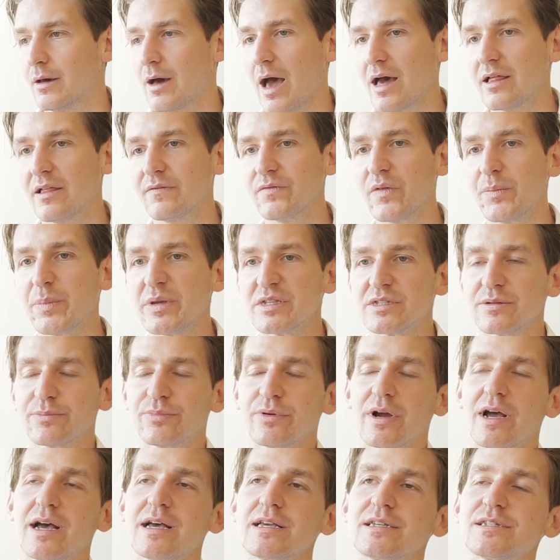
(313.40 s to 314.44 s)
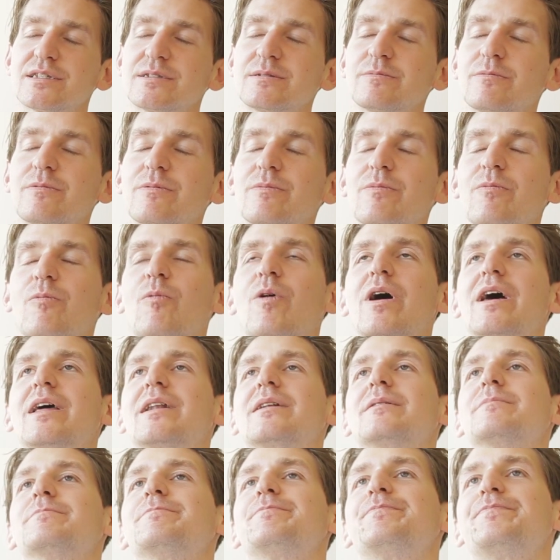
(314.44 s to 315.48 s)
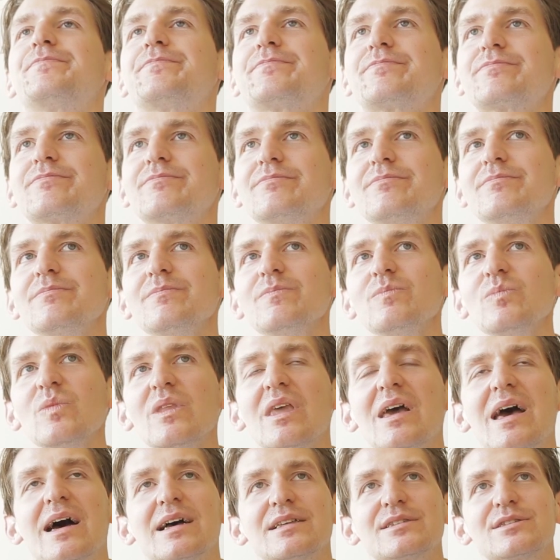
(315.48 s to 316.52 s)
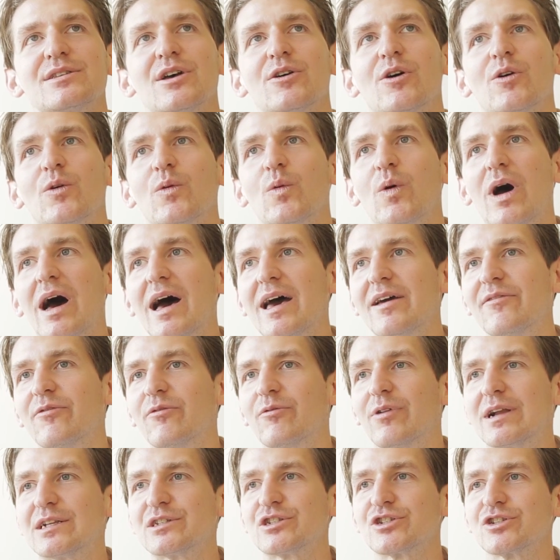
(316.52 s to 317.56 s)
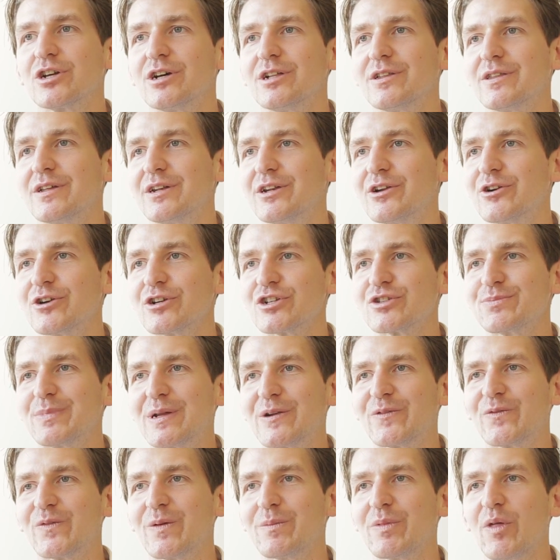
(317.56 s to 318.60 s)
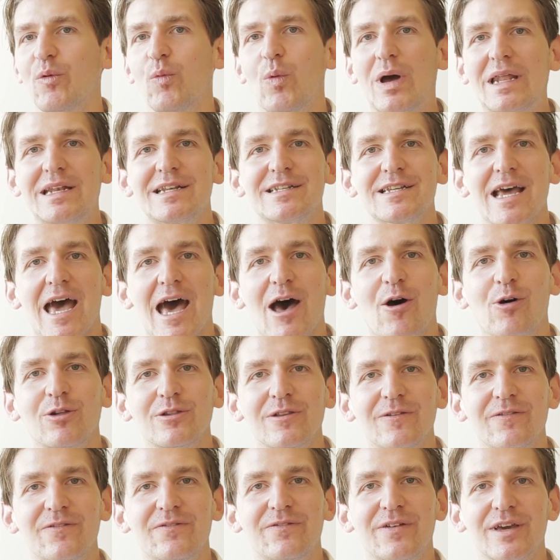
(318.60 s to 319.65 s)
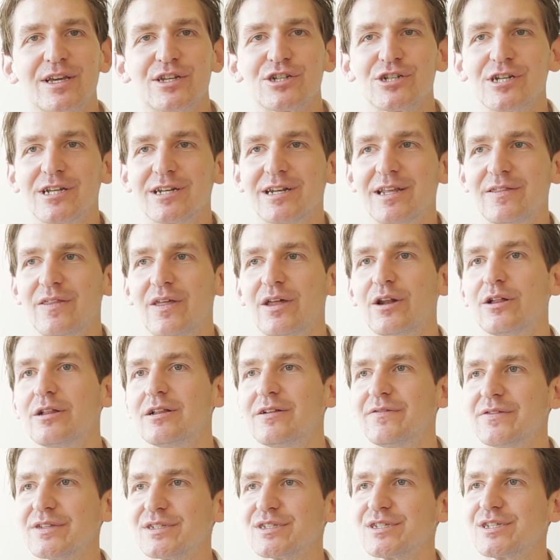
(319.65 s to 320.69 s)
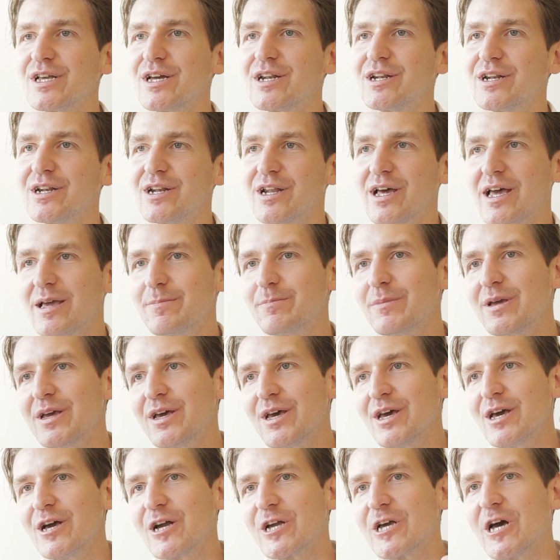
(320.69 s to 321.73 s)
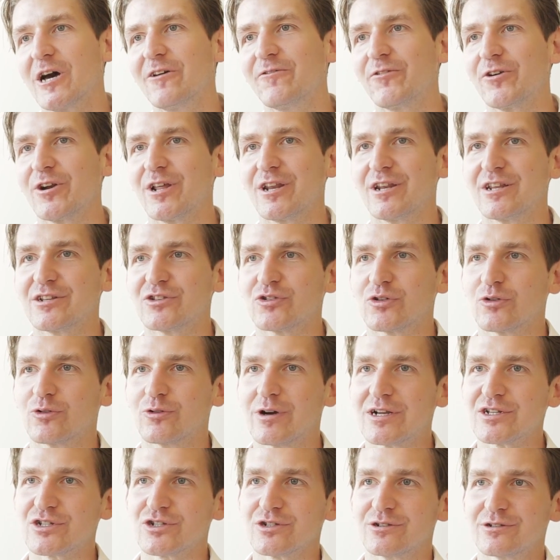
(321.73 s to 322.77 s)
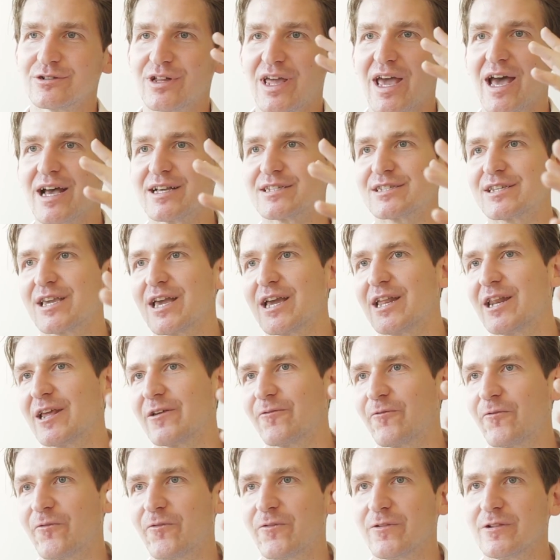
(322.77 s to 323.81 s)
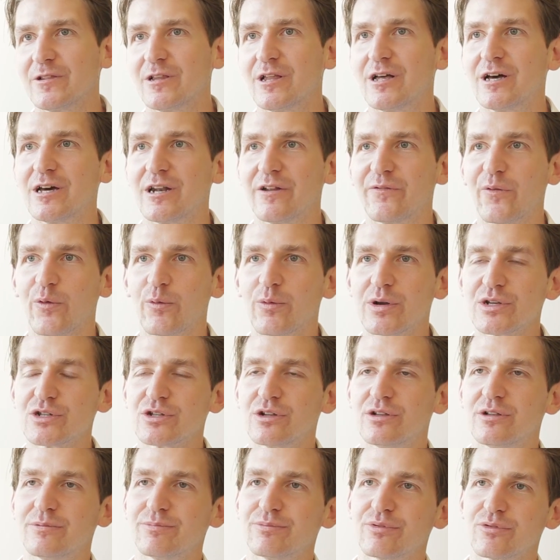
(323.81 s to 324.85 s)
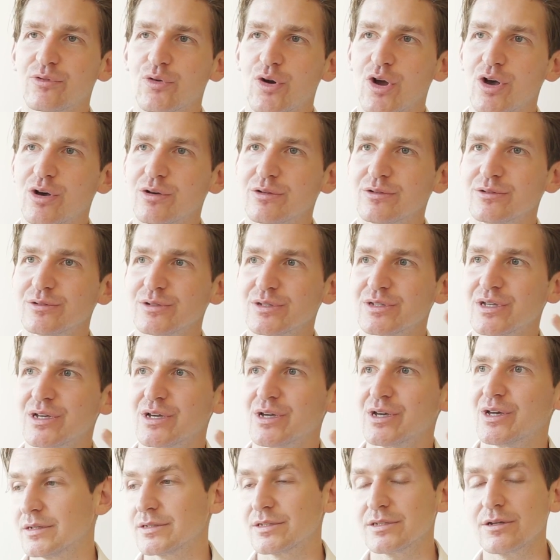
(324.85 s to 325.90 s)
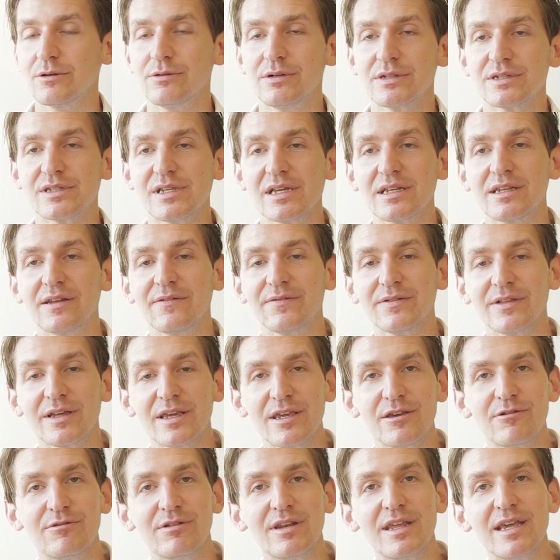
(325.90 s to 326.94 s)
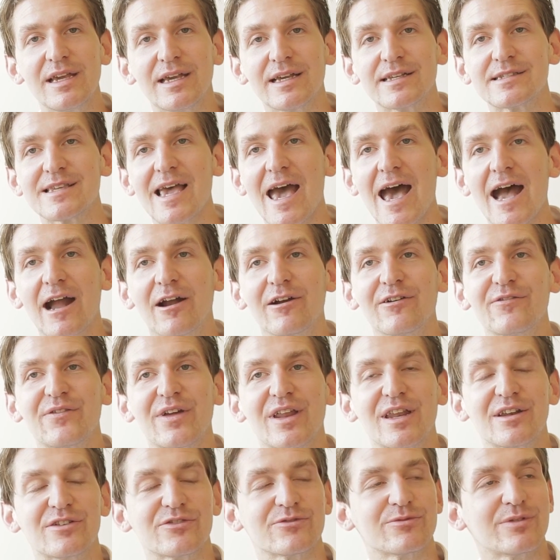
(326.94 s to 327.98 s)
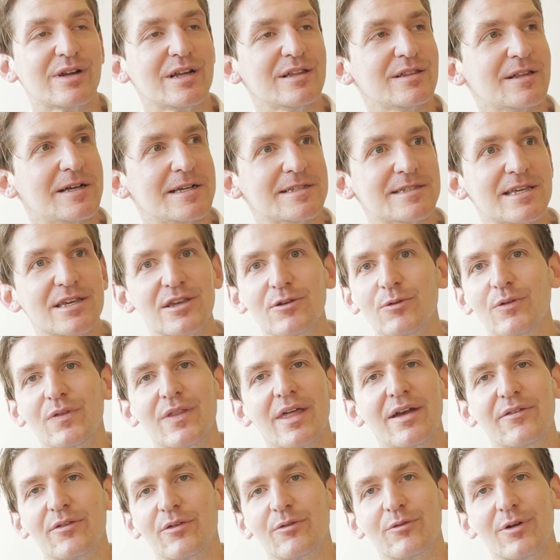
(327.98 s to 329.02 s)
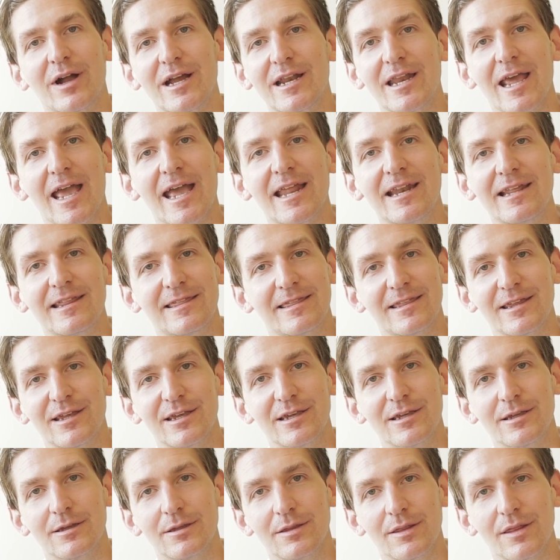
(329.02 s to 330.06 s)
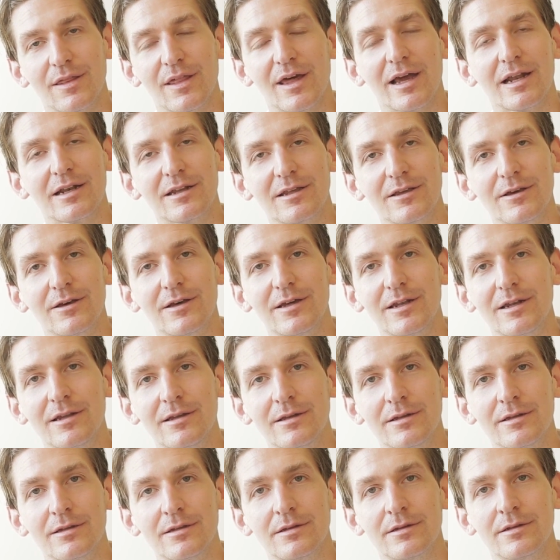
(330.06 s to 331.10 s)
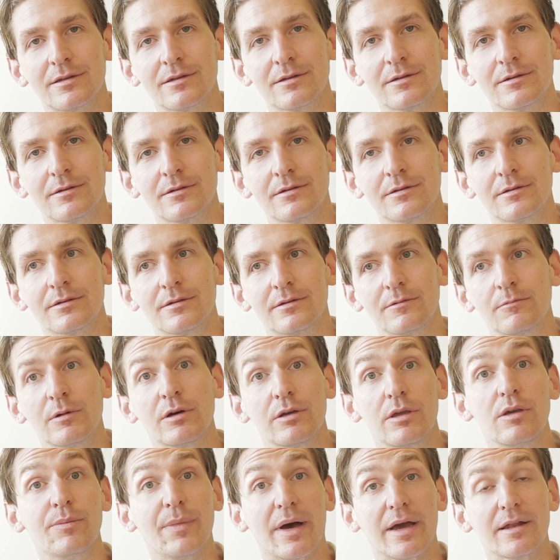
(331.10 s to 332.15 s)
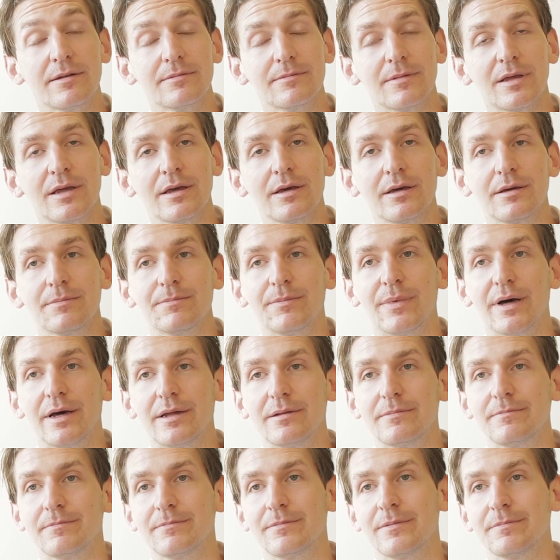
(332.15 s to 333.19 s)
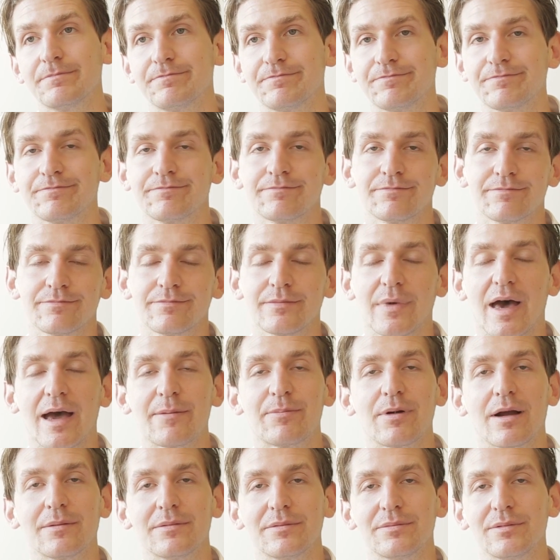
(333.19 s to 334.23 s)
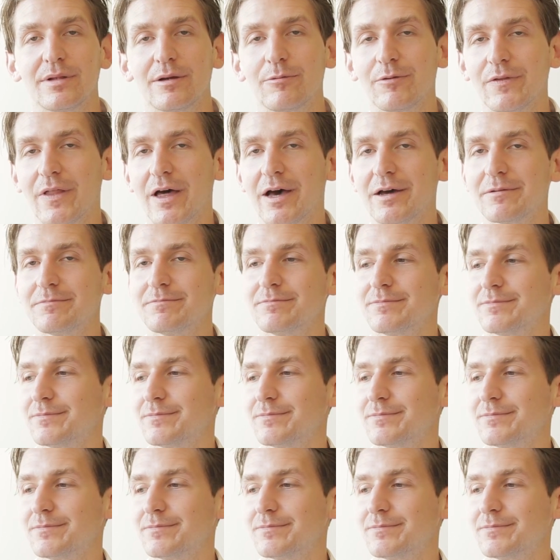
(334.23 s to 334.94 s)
I love to be surprised when, as though I've wrenched all the nourishment from the wet towel of fiction, and then all of a sudden I'm covered in a torrential, cascading flood of original prose. So distinctively unique, it's aggravating to realize that you'll never write anything that good. Well, you might, but I probably will not.